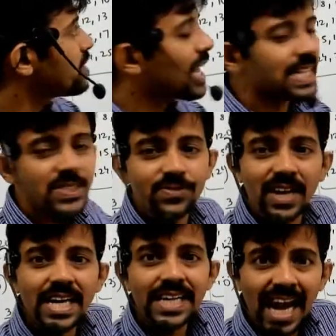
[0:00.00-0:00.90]
they asked to
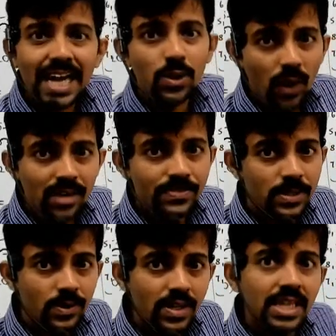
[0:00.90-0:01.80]
find tan to alpha.
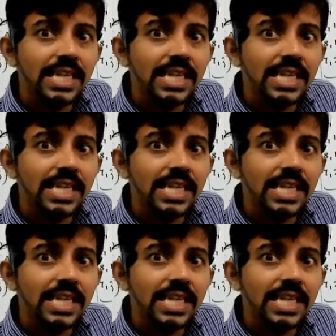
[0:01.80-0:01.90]
No?